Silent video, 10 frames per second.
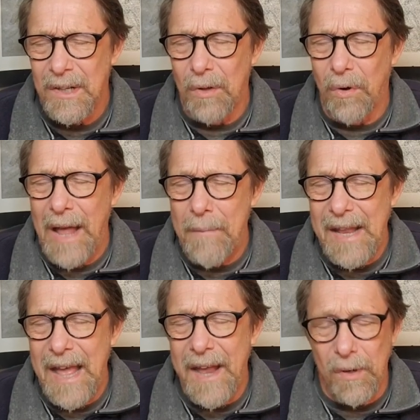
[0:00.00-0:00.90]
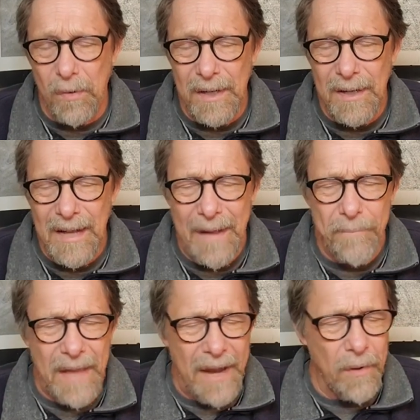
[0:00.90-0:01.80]
Lord, I'm inadequate.
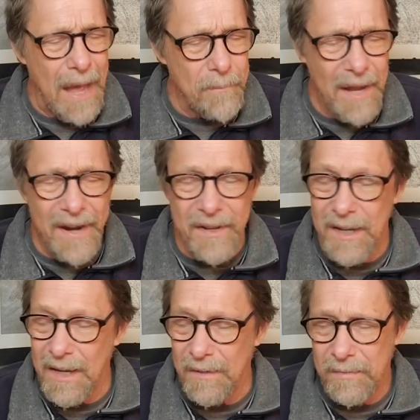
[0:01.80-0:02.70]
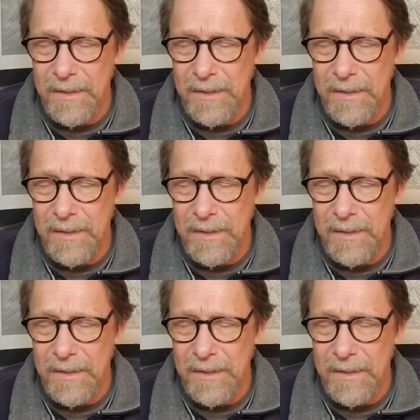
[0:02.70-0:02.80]
I don't I'm not enough.